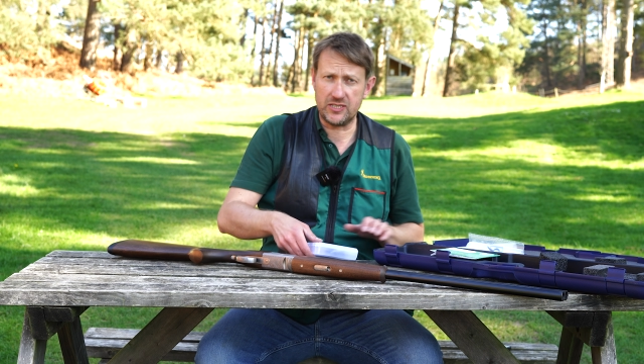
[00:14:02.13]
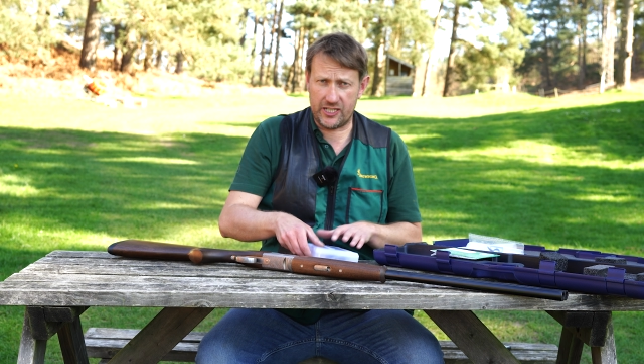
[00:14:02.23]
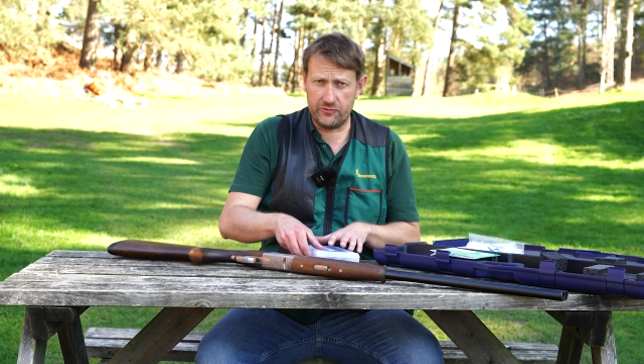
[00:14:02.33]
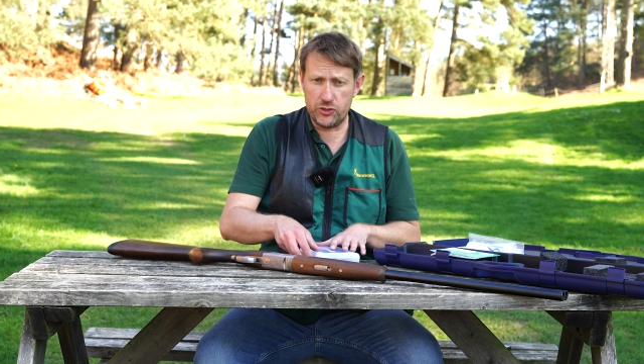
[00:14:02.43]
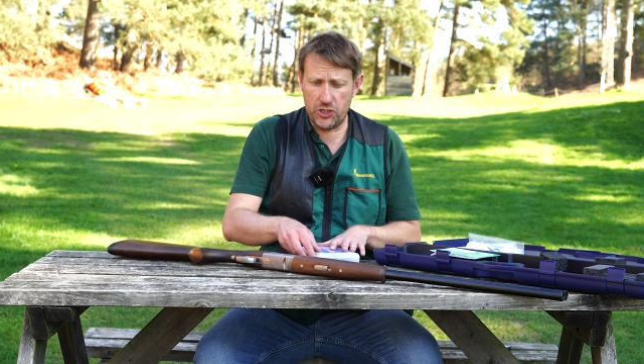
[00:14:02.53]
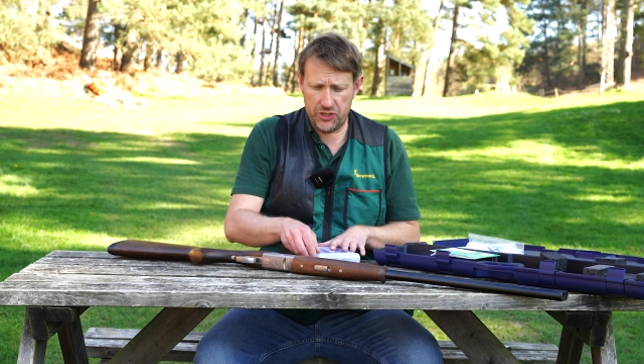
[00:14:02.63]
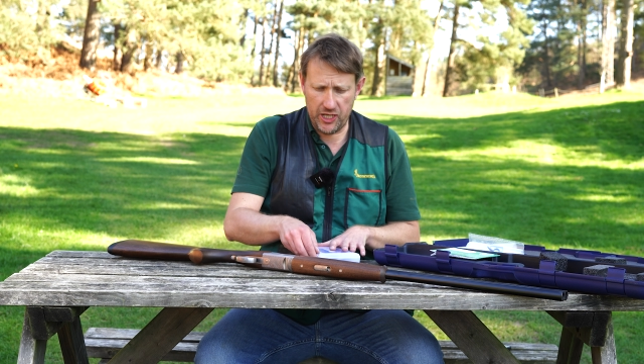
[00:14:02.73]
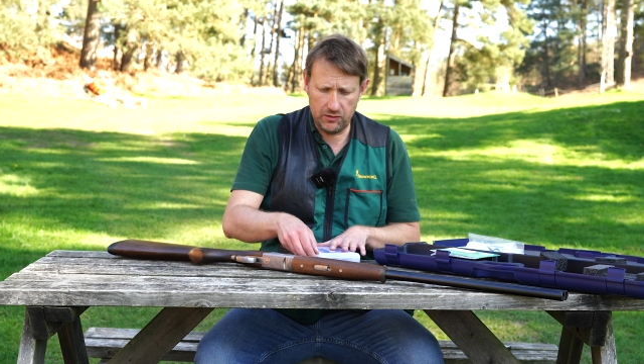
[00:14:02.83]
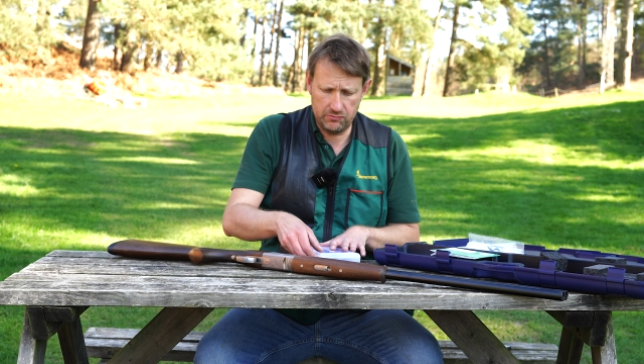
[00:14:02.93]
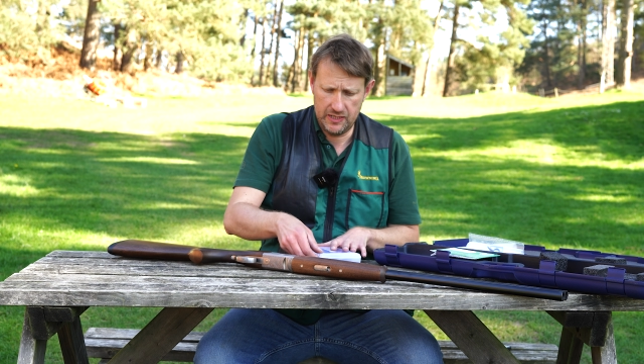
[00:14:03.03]
like a Russian
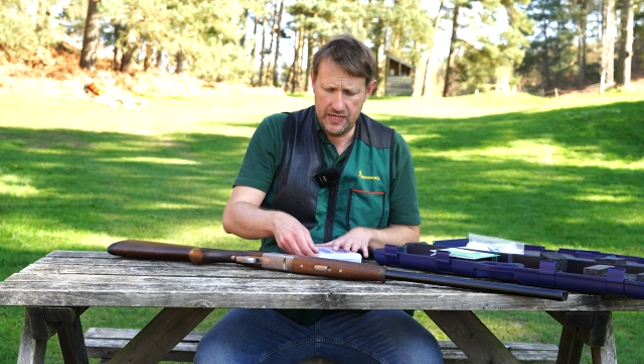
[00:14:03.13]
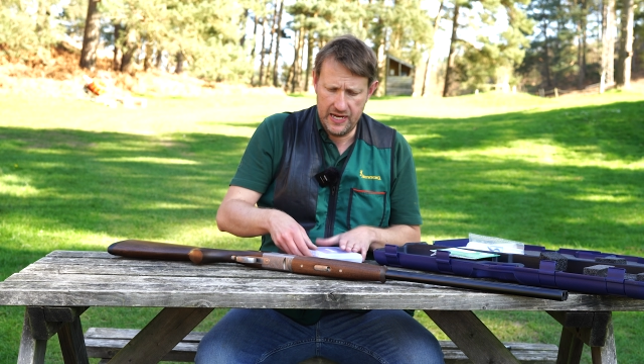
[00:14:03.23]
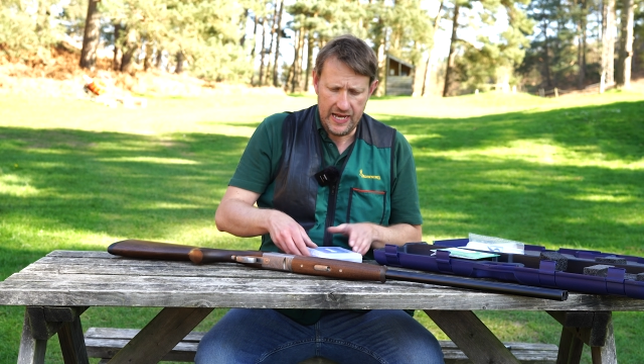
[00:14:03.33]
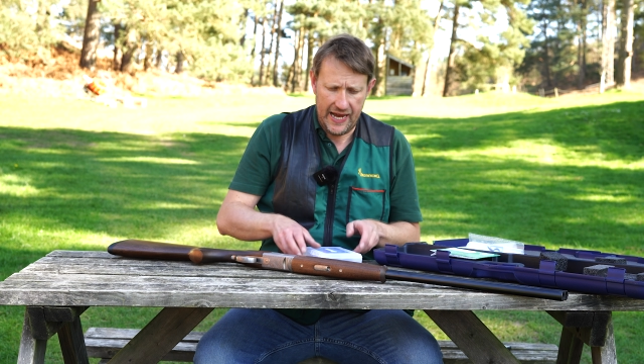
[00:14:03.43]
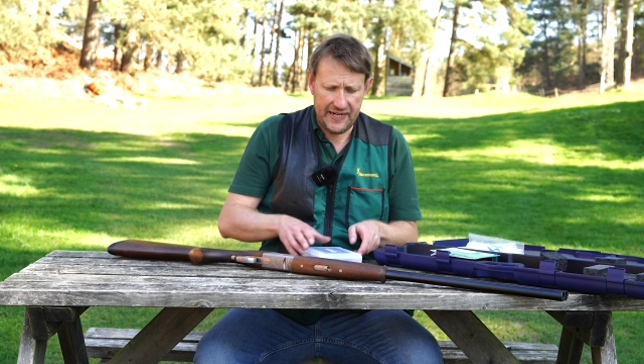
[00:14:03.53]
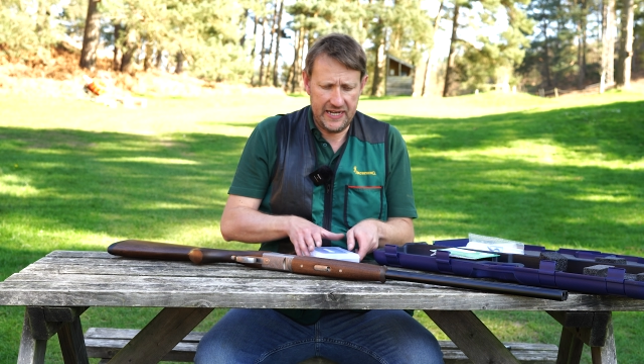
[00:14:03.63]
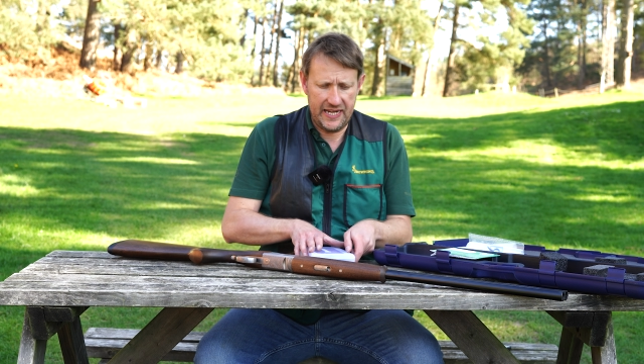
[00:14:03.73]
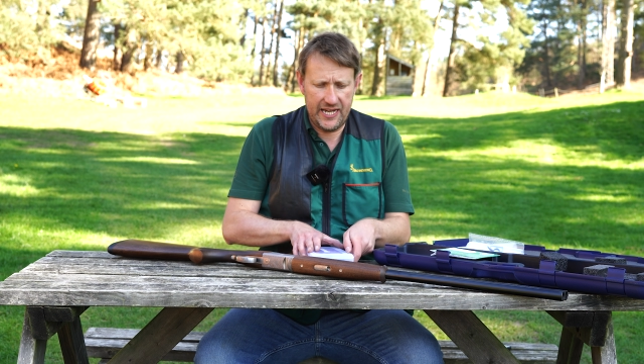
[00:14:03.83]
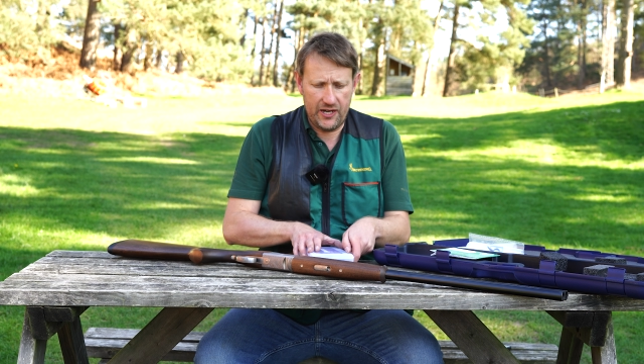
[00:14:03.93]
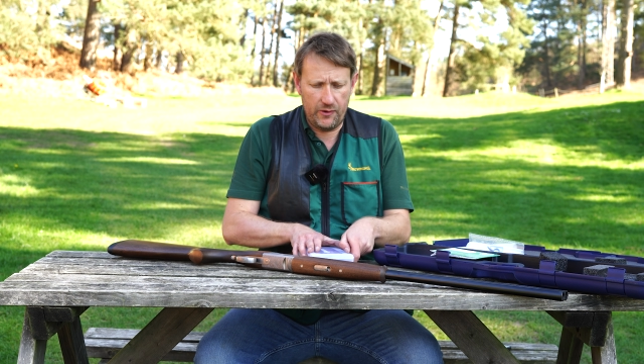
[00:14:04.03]
doll. And in
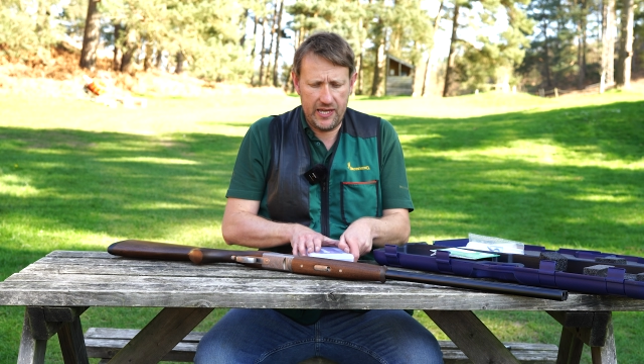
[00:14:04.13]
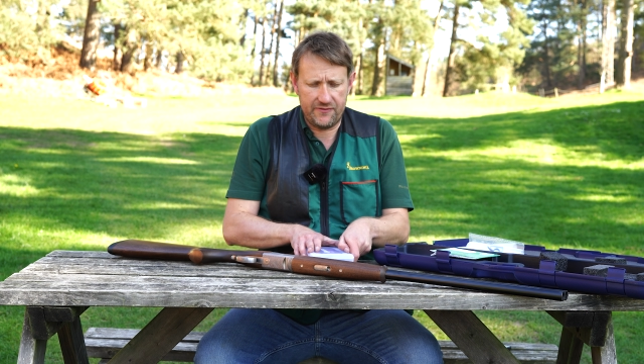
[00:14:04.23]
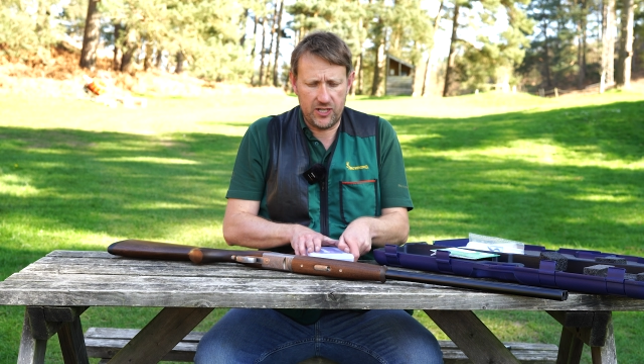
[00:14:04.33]
here we have